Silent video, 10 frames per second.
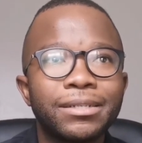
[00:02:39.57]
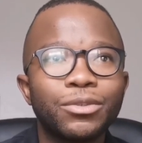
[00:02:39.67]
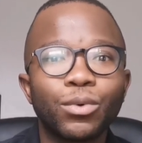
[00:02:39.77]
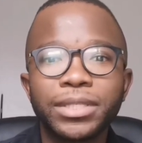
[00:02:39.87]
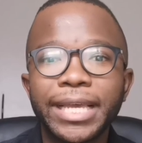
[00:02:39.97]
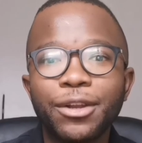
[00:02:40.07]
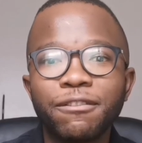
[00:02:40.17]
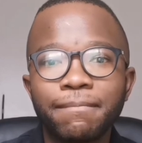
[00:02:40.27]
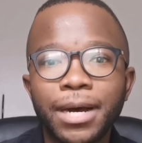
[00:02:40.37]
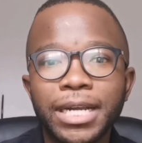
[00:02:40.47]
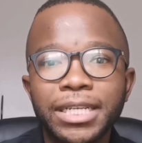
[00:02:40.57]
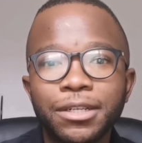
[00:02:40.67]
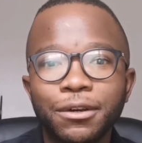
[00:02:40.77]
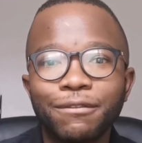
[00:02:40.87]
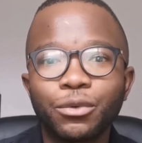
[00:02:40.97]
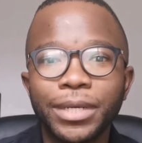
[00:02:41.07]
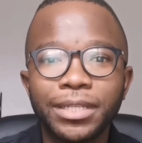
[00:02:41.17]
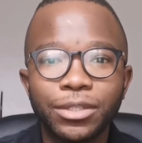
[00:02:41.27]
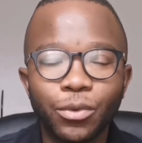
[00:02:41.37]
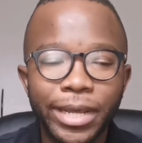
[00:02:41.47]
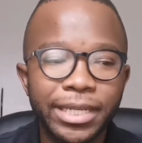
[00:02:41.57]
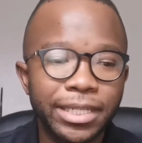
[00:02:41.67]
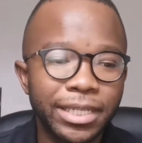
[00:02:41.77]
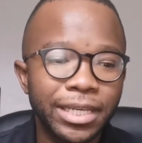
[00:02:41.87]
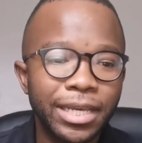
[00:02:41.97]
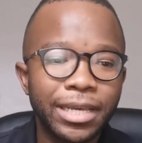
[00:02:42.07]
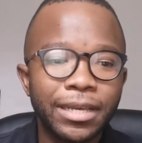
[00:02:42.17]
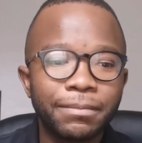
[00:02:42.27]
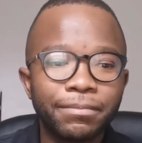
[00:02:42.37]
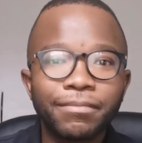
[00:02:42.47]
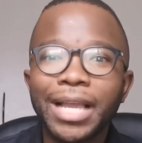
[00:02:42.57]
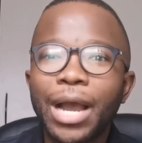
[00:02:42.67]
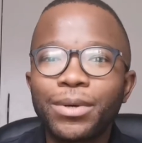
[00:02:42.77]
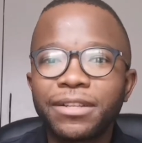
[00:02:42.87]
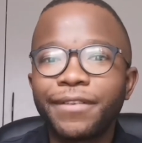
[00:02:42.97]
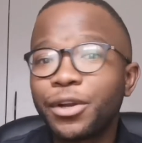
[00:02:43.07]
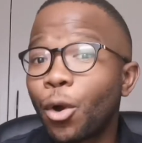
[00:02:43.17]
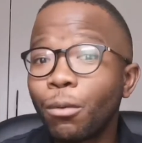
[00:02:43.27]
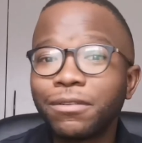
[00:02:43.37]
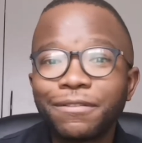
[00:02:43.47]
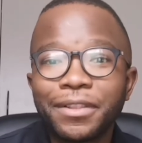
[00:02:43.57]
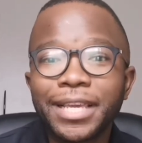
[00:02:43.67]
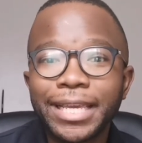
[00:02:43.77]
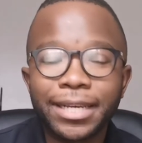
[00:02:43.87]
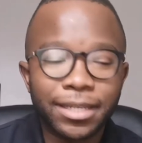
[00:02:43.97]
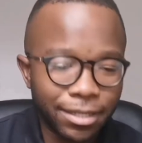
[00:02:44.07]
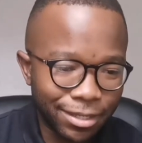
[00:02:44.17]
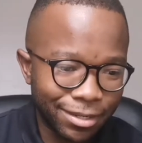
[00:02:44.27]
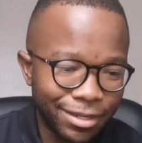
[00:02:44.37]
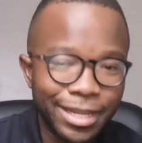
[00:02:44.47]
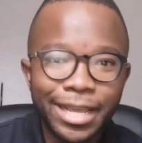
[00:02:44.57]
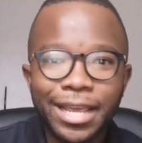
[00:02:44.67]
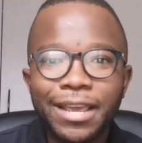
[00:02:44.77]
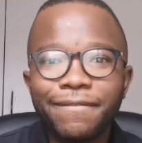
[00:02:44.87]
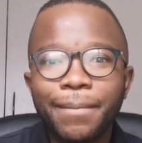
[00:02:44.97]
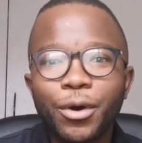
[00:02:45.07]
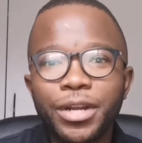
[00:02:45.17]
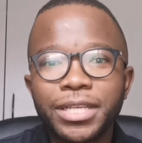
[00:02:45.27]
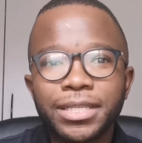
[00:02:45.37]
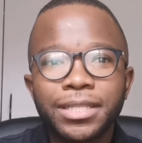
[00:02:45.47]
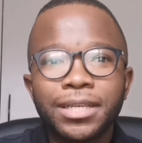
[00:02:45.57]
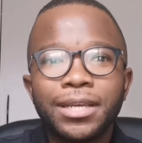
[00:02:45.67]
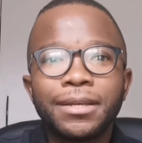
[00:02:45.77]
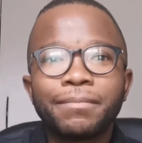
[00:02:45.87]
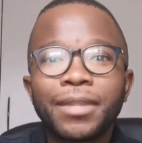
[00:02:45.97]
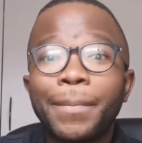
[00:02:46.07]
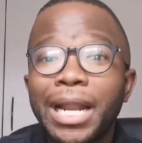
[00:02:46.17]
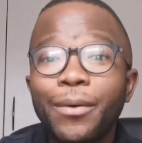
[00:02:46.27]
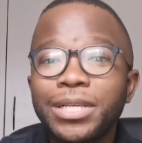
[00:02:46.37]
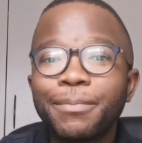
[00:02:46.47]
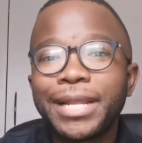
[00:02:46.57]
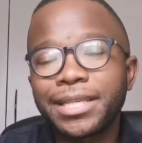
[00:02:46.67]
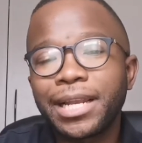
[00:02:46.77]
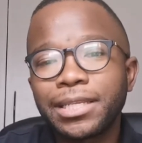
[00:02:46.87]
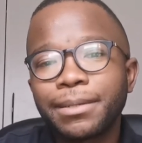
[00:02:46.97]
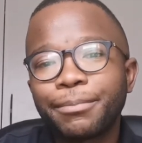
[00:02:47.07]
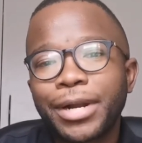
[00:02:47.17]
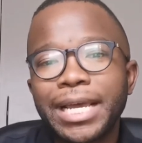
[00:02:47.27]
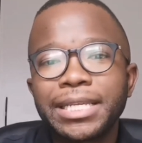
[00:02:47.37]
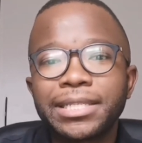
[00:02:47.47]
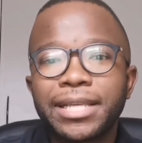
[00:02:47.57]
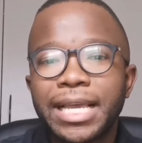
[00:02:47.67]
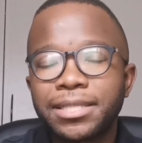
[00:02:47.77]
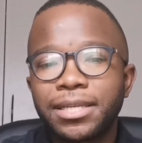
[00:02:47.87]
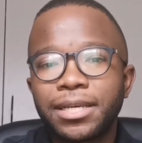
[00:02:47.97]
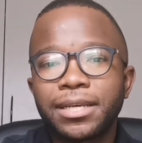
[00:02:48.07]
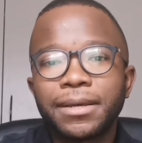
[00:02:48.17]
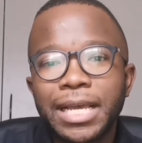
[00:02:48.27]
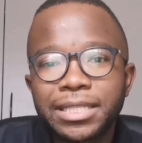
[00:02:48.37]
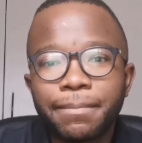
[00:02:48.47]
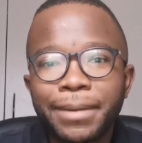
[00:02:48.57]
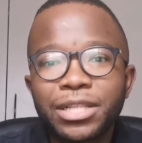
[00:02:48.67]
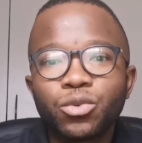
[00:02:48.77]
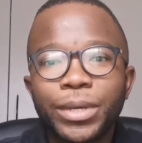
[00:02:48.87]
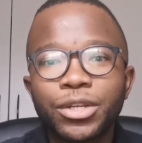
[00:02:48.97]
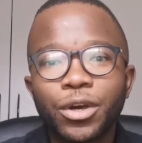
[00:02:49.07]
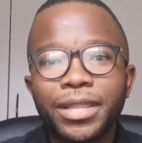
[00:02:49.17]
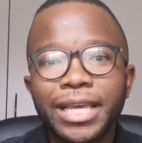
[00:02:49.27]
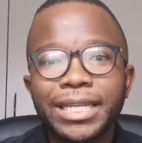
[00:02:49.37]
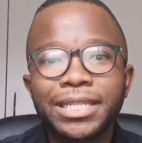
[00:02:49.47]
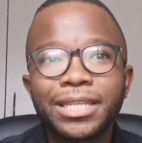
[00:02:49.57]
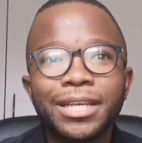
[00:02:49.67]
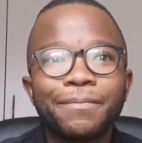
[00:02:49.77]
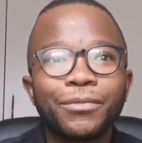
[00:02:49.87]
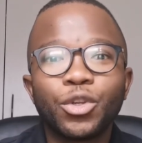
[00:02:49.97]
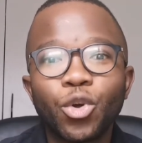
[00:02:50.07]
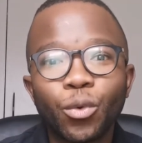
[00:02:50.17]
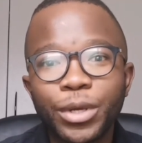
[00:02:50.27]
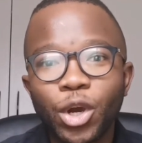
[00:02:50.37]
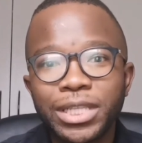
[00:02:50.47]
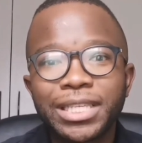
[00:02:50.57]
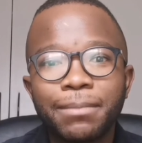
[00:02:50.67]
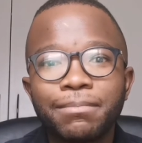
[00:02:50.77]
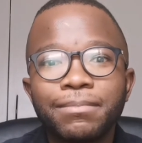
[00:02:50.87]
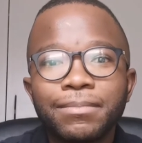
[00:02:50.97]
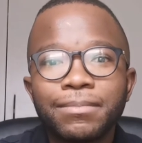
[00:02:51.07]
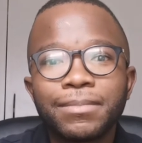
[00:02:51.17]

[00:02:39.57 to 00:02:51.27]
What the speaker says: towards the end of March of 2020, I wasn't very hopeful for the year, if I'm honest. But I was pleasantly surprised as the months went on that, we got some